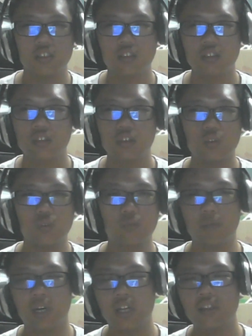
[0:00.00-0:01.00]
new
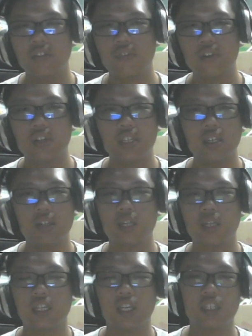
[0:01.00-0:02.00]
month for them
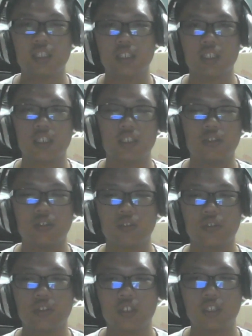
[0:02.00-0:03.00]
I guess you
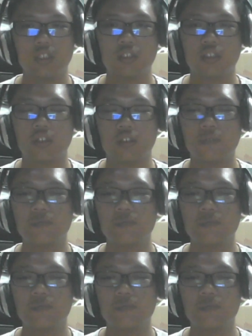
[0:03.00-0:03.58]
know just to